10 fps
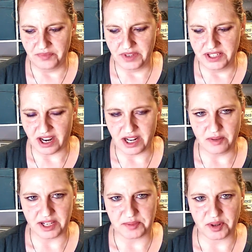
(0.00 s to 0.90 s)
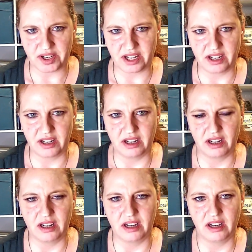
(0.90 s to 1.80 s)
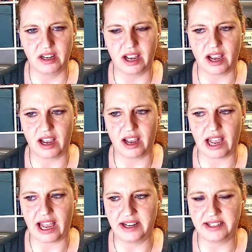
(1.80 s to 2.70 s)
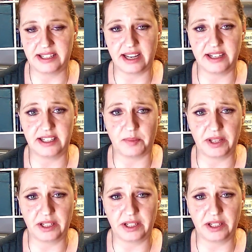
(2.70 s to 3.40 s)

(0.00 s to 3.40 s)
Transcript: Tati Westbrook had said something